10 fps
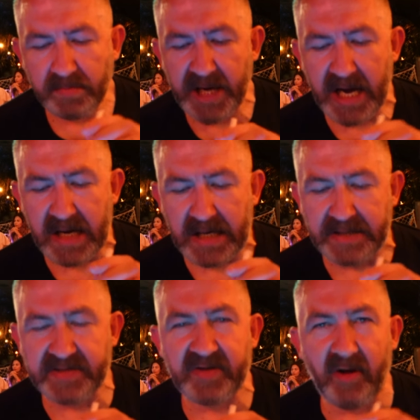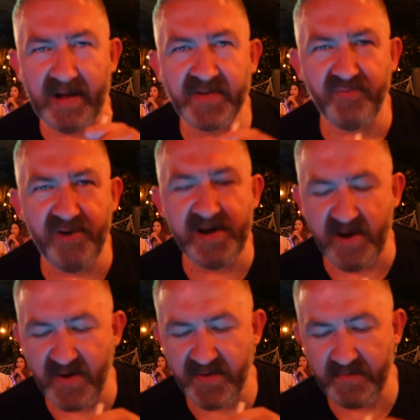Yeah, it's got, that's really
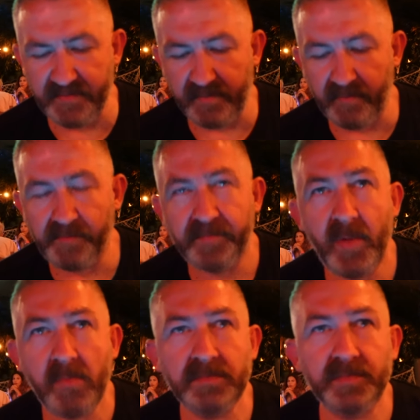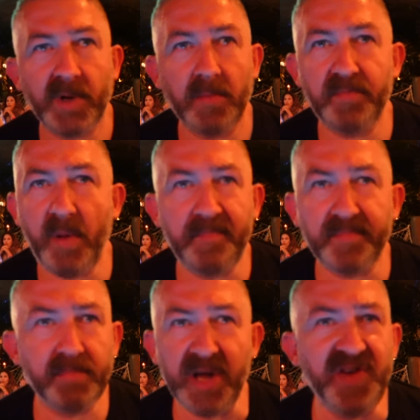nice. What flavours again?
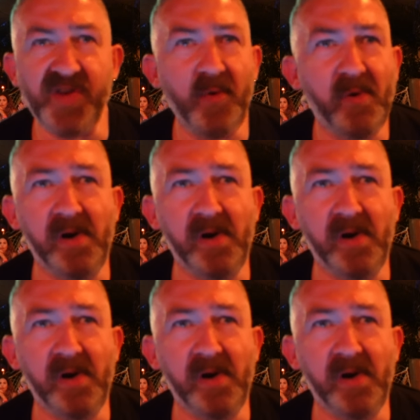Mojito.